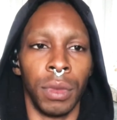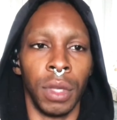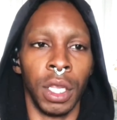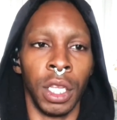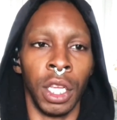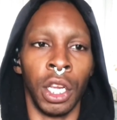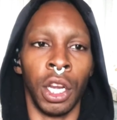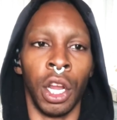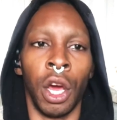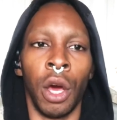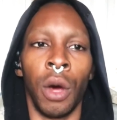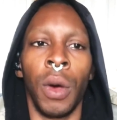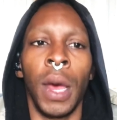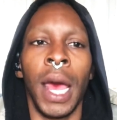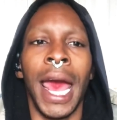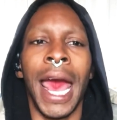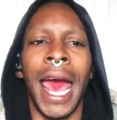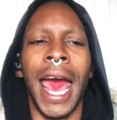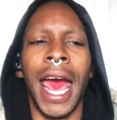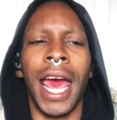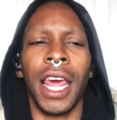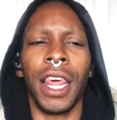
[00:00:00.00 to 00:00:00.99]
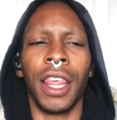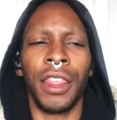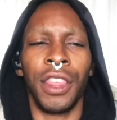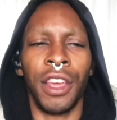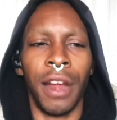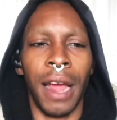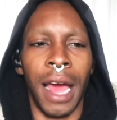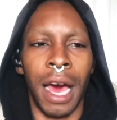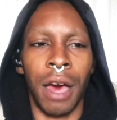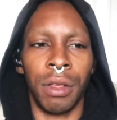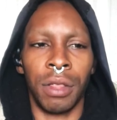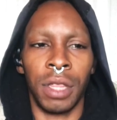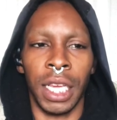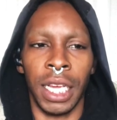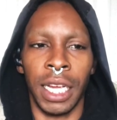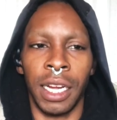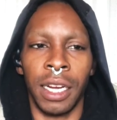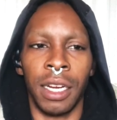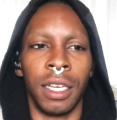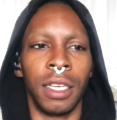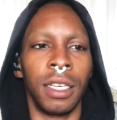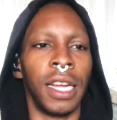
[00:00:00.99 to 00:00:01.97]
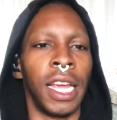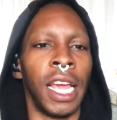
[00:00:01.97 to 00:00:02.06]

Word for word: you know, they're out there